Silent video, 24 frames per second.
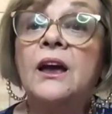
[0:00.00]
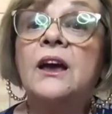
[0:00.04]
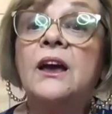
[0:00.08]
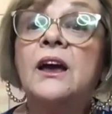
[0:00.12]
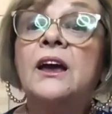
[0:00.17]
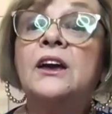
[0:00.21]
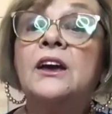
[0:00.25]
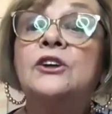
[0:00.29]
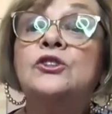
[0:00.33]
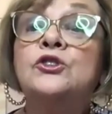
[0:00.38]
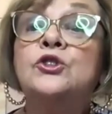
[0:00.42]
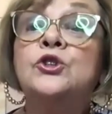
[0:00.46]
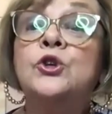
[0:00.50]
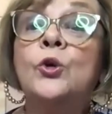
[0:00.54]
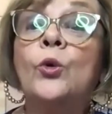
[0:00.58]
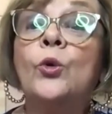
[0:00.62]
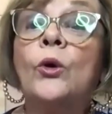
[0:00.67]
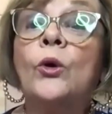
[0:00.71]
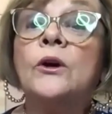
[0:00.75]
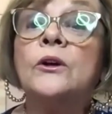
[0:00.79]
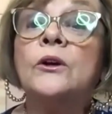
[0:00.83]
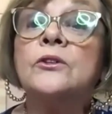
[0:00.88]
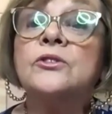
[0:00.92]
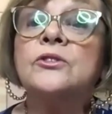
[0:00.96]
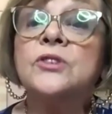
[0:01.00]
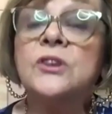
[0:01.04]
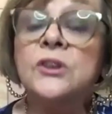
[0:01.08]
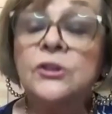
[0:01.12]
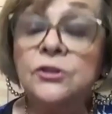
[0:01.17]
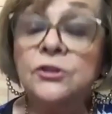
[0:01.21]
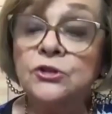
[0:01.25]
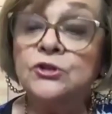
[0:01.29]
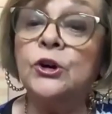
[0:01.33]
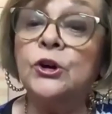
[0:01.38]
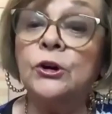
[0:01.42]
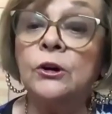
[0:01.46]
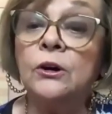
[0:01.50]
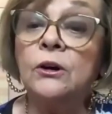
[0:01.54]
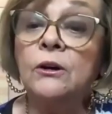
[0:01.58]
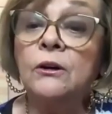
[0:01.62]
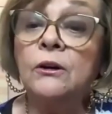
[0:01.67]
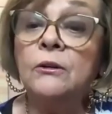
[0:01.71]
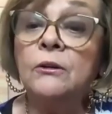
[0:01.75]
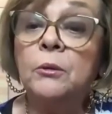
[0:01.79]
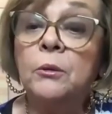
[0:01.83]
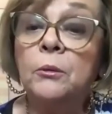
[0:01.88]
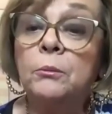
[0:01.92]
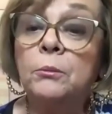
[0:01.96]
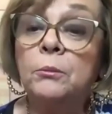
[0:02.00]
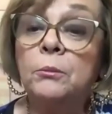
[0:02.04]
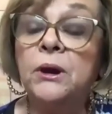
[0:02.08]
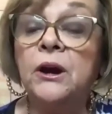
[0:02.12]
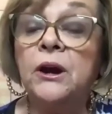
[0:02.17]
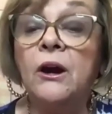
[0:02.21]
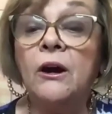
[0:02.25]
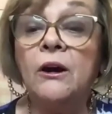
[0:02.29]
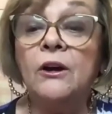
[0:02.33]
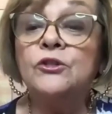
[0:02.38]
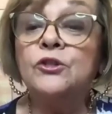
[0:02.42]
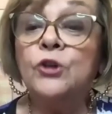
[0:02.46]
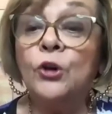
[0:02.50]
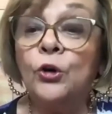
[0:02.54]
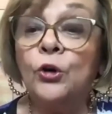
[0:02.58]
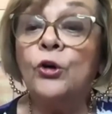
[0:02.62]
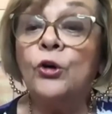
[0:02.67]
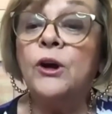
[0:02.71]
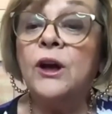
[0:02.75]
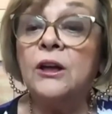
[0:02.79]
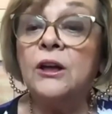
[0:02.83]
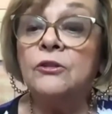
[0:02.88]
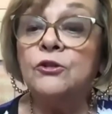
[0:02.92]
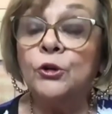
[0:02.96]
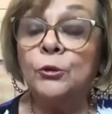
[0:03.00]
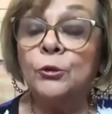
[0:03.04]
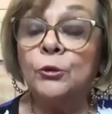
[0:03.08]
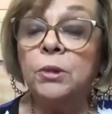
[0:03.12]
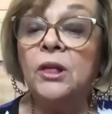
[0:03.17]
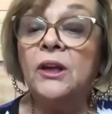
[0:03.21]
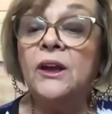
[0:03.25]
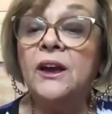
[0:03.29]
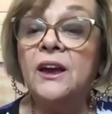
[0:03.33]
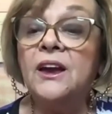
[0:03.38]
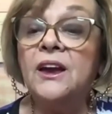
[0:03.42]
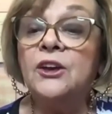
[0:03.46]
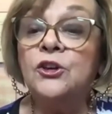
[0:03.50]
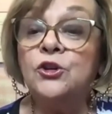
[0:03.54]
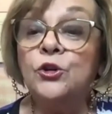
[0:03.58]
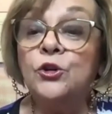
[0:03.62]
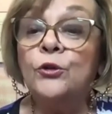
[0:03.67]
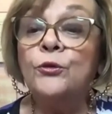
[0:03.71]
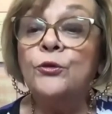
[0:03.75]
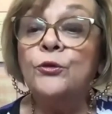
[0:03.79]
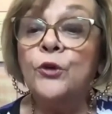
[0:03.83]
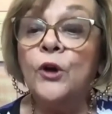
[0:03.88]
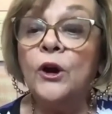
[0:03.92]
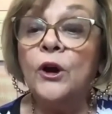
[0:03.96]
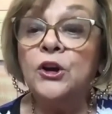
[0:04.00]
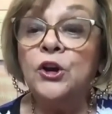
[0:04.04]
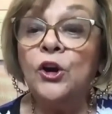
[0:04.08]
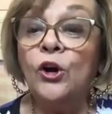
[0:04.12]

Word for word: is your sister because her kids are playing in your front